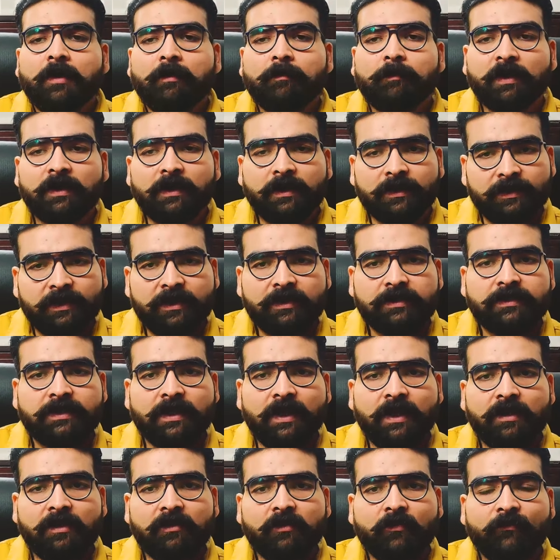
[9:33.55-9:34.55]
but
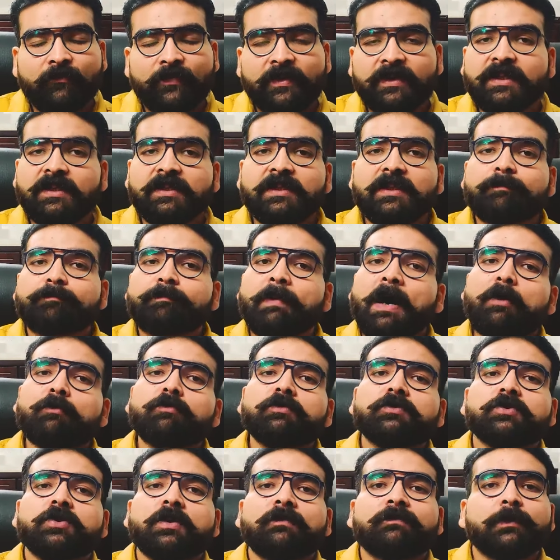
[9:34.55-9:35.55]
understand within the
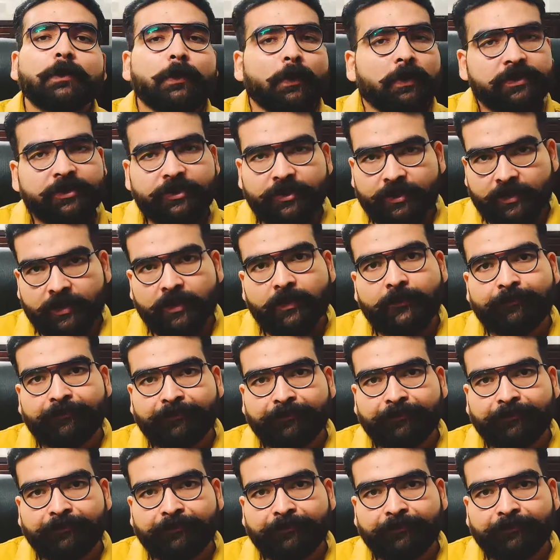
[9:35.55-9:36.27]
bounds of logic.